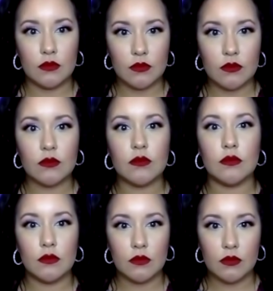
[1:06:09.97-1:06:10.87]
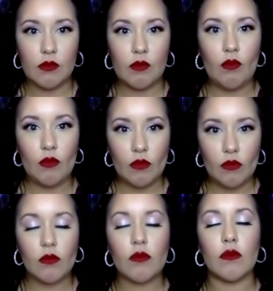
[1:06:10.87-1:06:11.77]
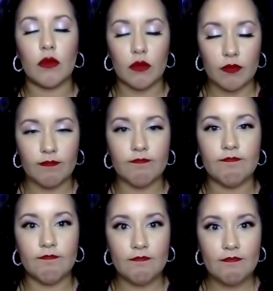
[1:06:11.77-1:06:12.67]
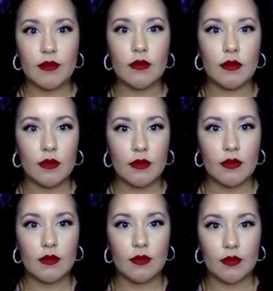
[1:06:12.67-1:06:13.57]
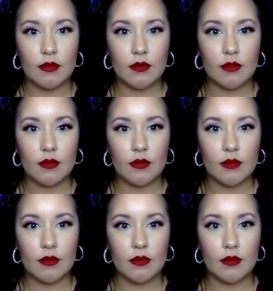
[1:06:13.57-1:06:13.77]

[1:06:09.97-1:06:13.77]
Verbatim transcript: and just getting more sleep and relaxing for the first time. I mean,